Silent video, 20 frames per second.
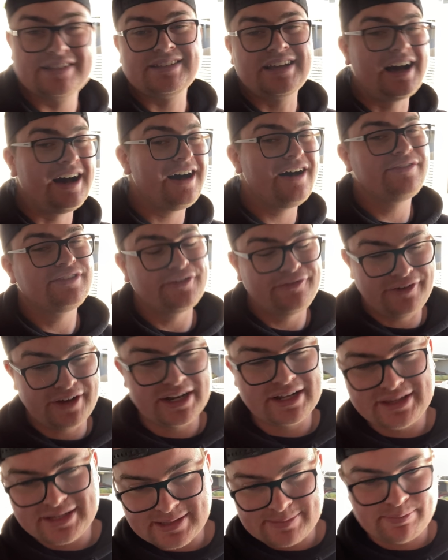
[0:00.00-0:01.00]
half the
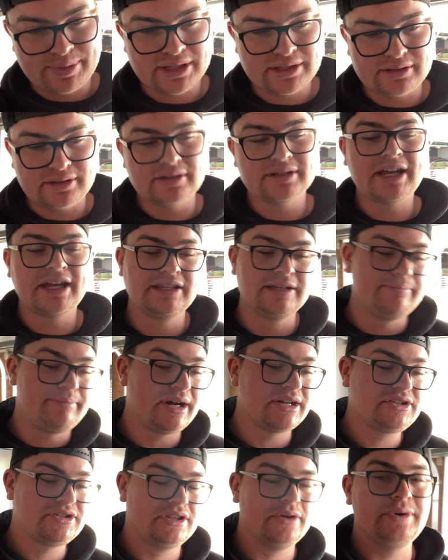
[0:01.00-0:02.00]
fun of this build and the
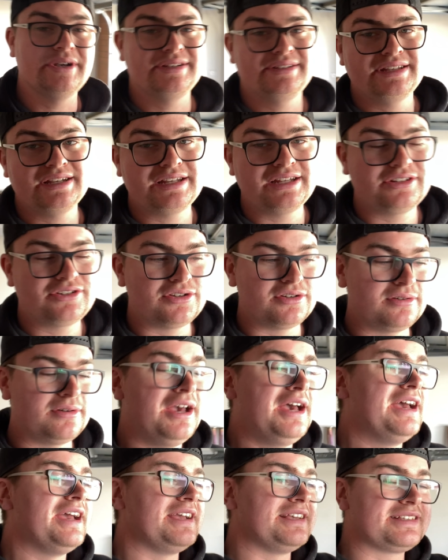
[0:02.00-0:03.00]
budget that we're sticking
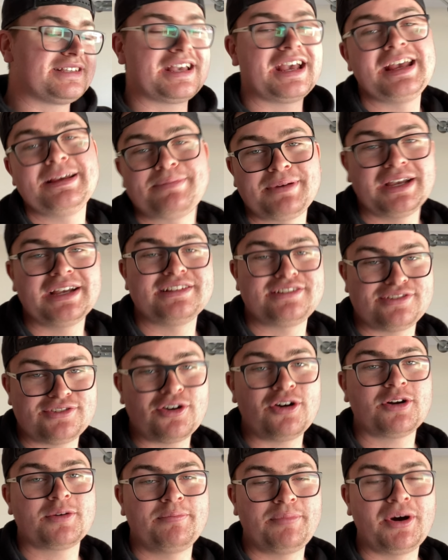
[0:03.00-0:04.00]
to is keeping a
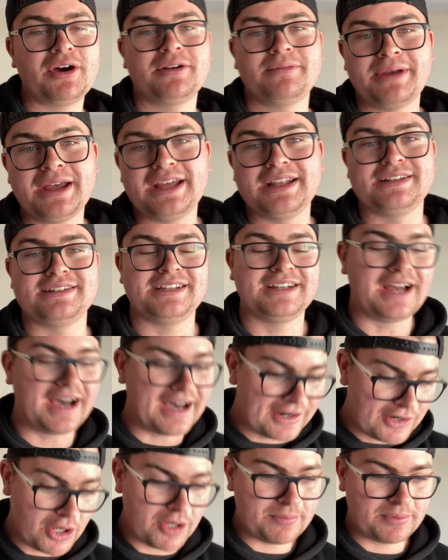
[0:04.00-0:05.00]
stock bottom end, an
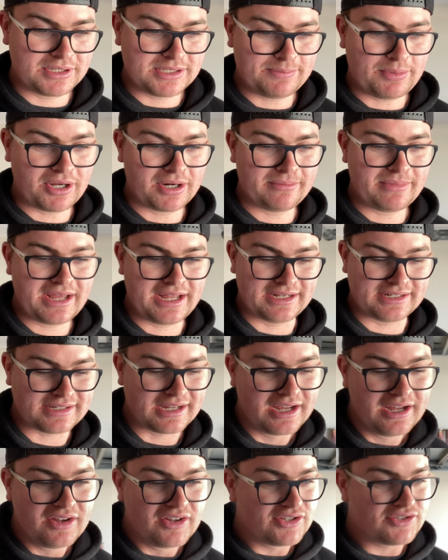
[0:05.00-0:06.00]
unopened bottom end.
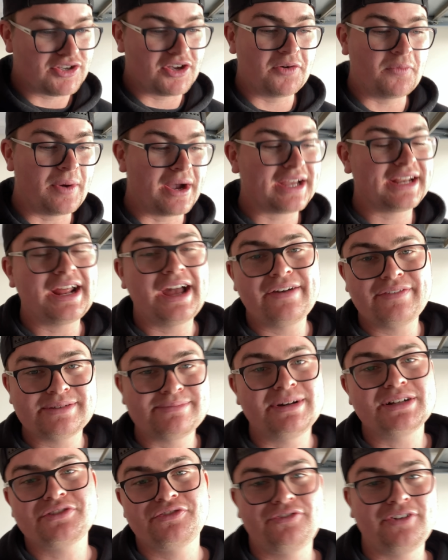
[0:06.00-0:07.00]
So we're going to have as
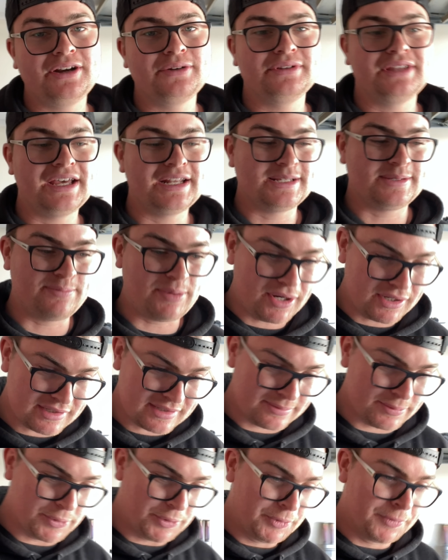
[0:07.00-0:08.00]
much fun with that as
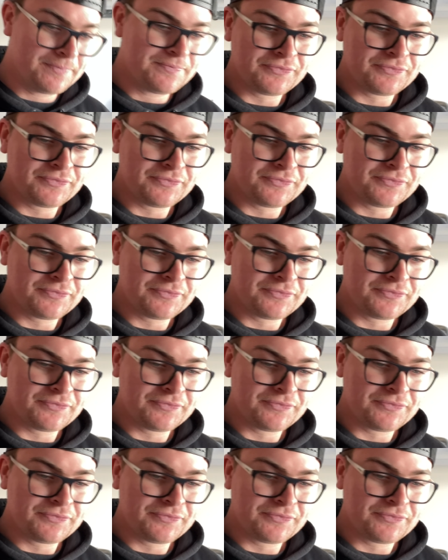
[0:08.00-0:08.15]
possible,